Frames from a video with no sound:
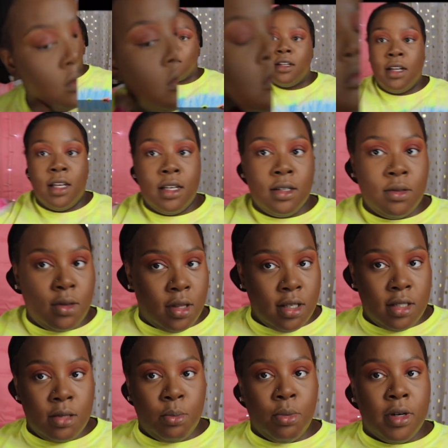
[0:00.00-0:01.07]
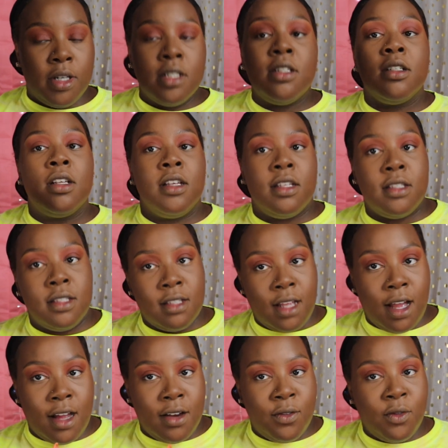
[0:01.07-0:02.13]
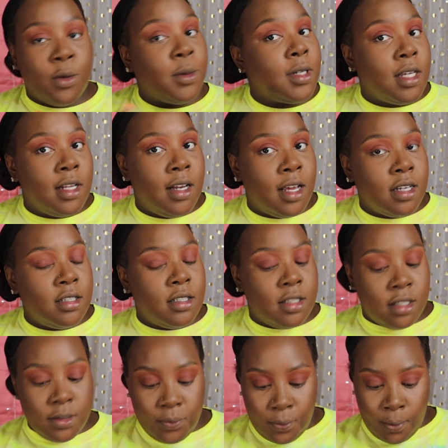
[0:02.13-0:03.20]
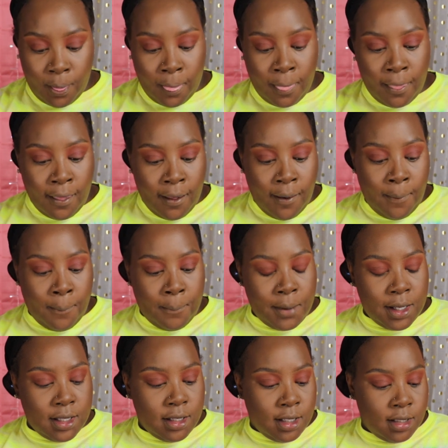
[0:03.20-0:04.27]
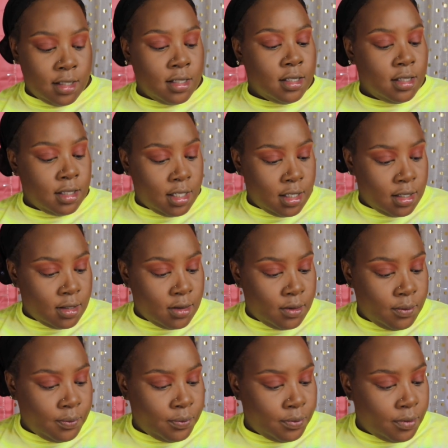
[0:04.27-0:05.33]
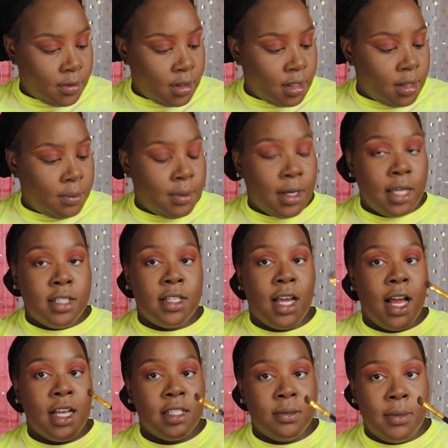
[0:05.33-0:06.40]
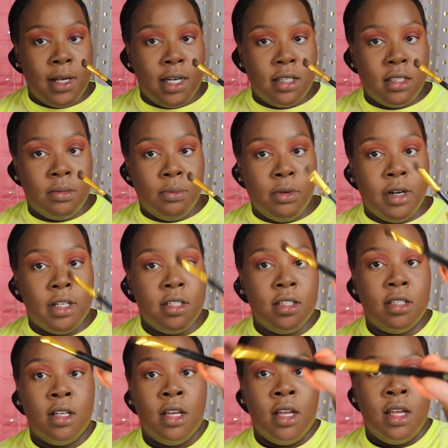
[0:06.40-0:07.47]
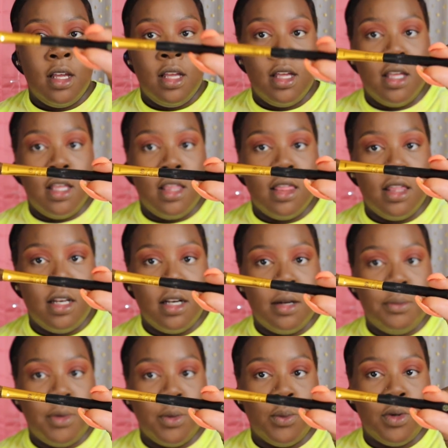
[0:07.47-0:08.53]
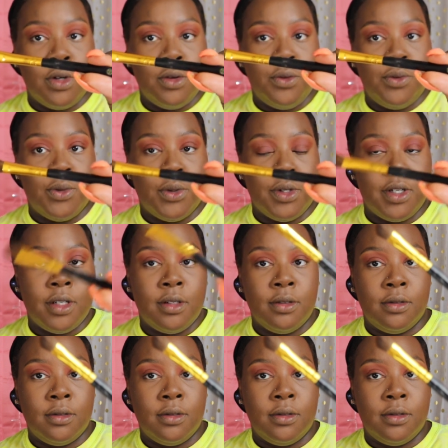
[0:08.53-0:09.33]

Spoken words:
Now, this brush is not from the collection, but this is still a BH Cosmetics brush in the number 104.